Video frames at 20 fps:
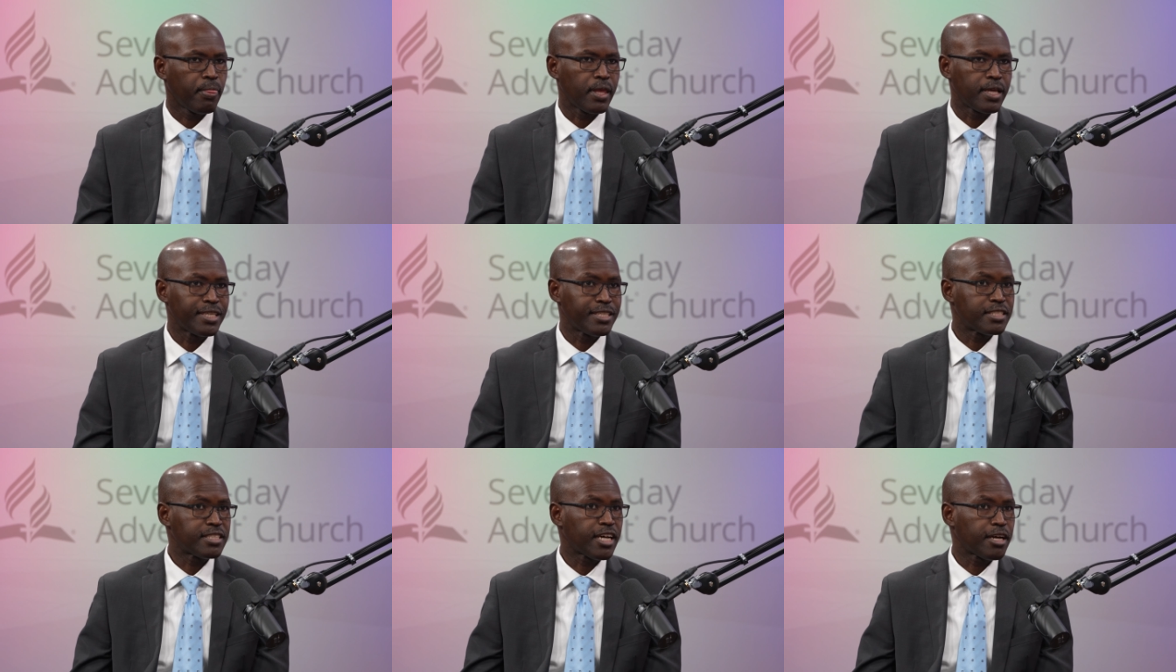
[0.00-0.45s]

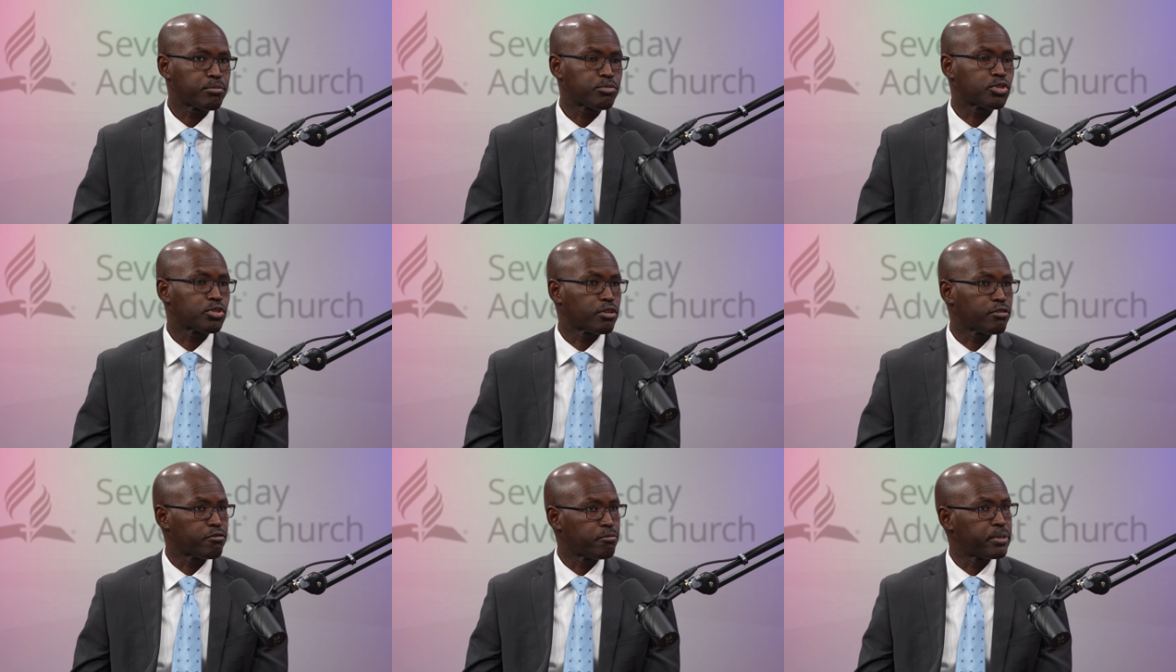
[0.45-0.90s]
in
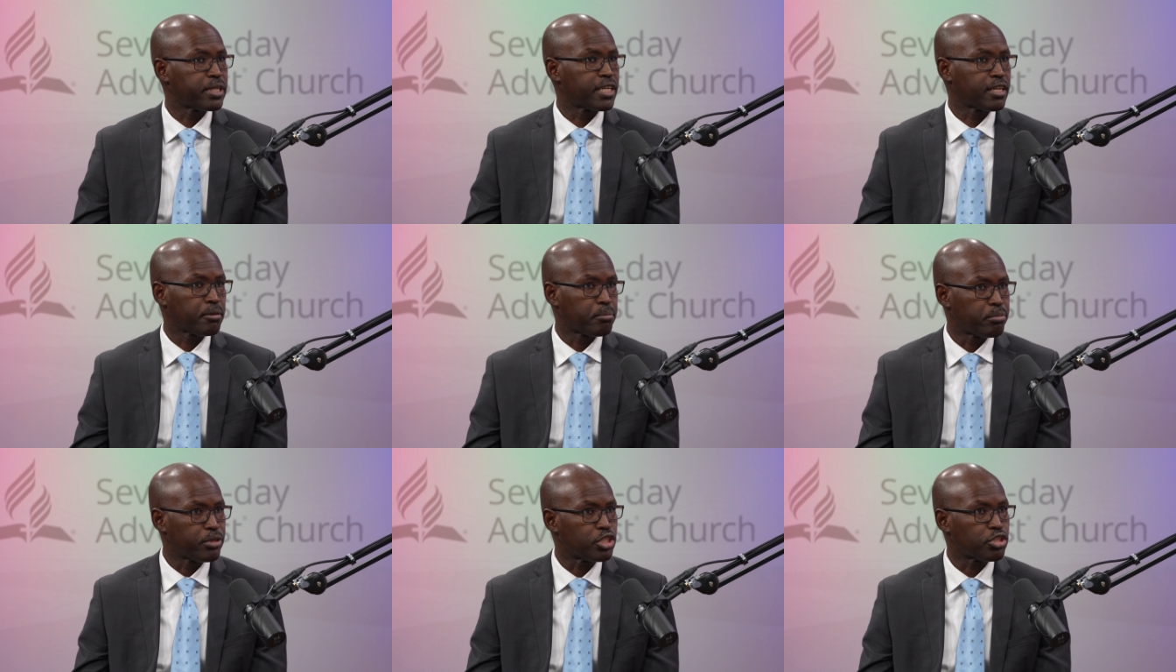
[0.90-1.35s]
terms of being
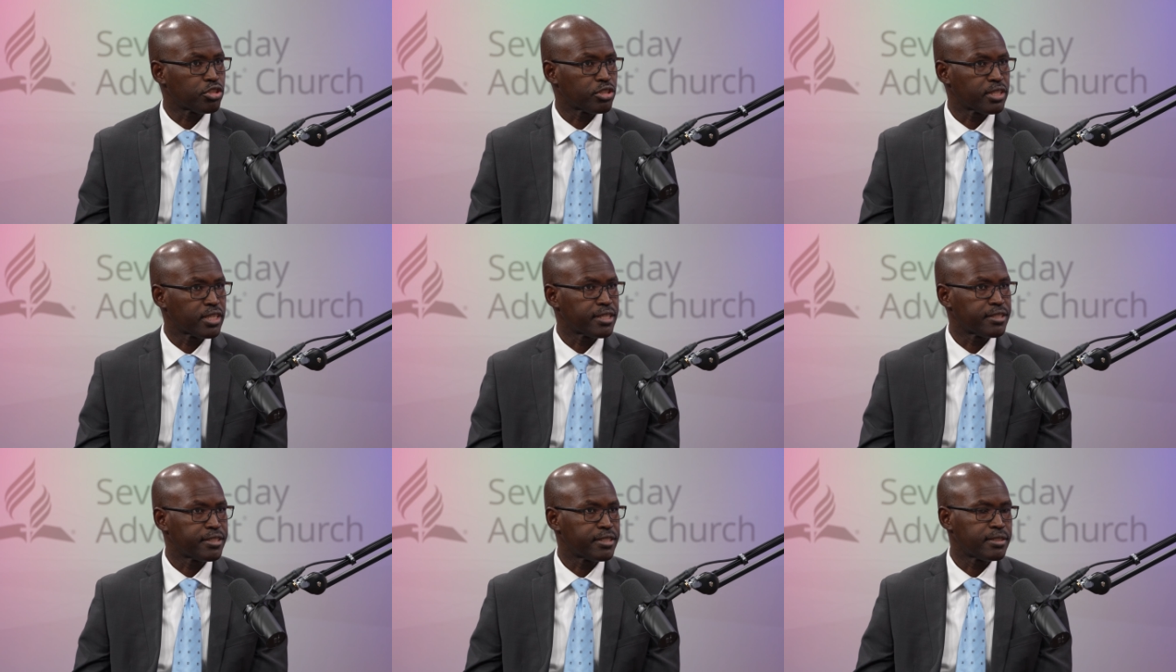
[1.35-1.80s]
a
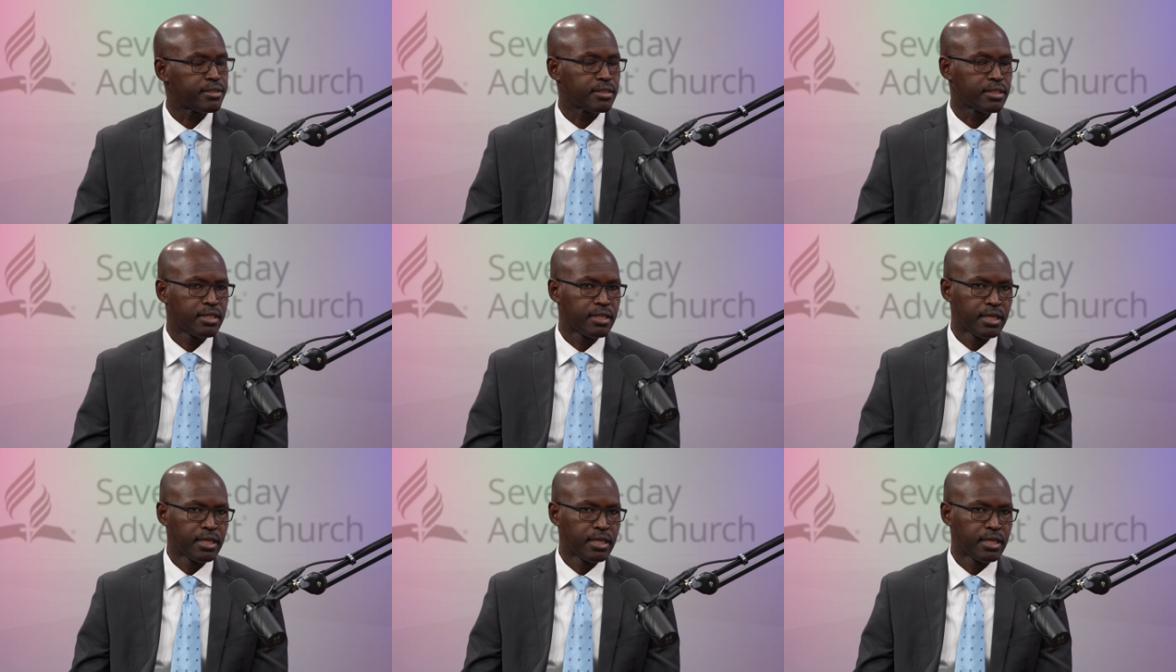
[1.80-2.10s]
missionary?